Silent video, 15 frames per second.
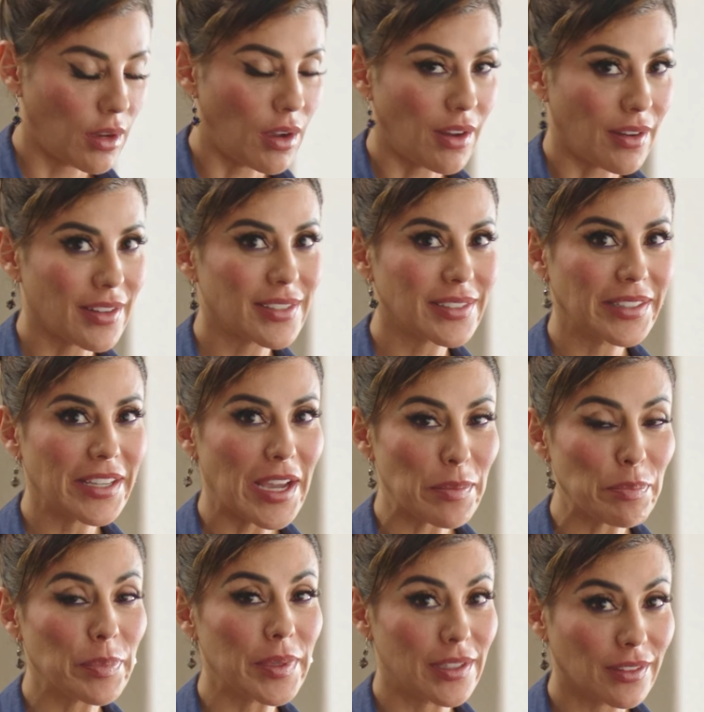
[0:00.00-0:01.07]
Honestly, I
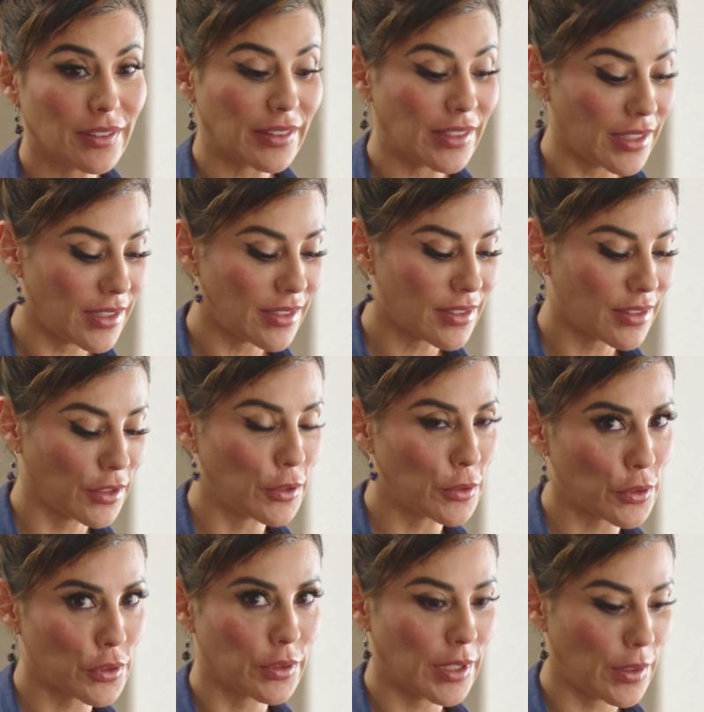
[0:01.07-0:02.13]
peel these
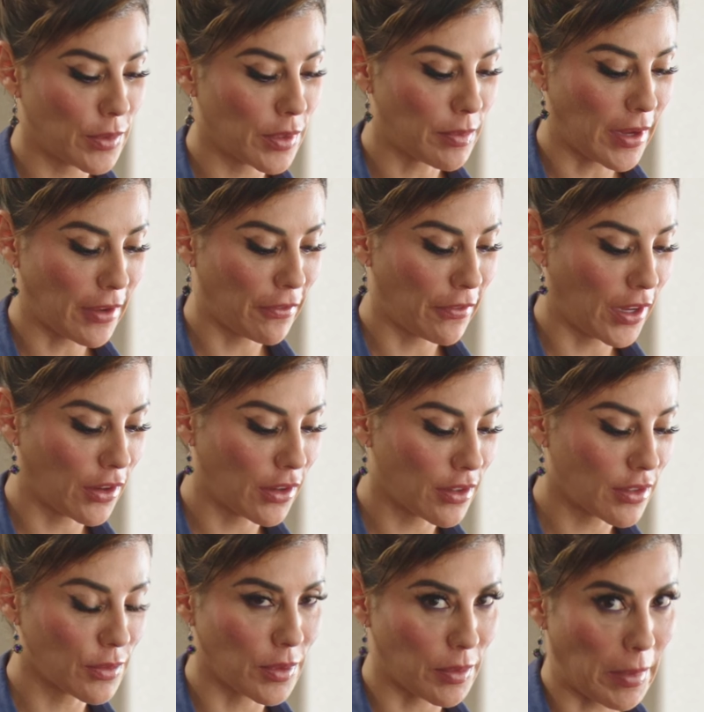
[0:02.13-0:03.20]
usually with my
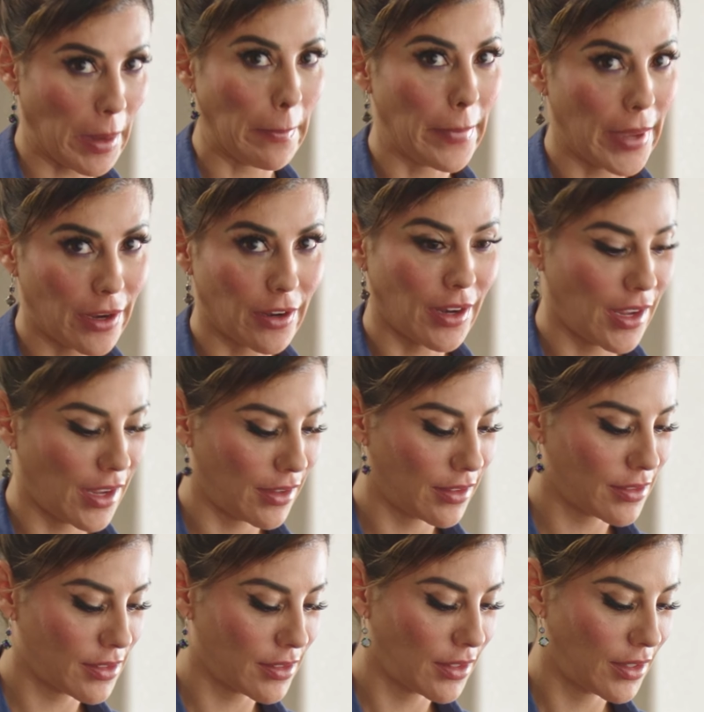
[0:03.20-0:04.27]
fingers, with my bare
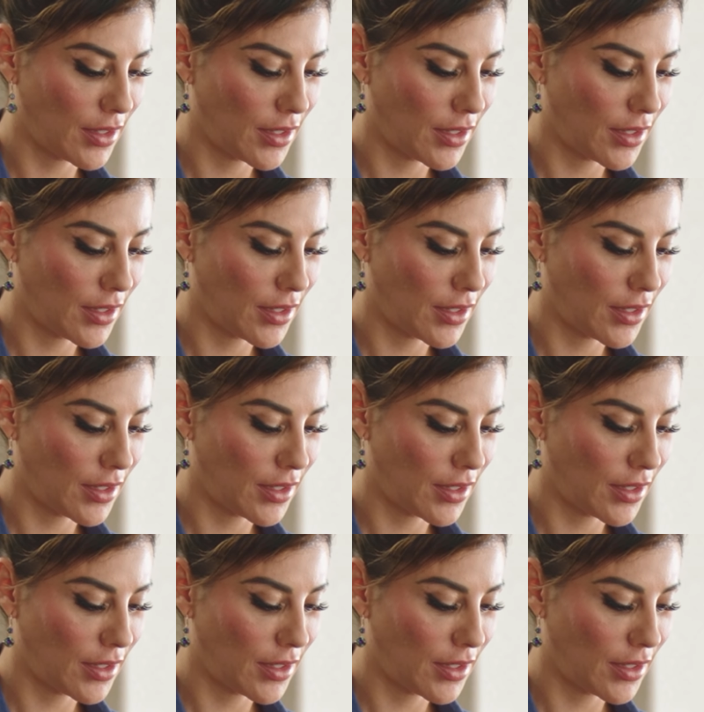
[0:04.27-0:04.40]
hands,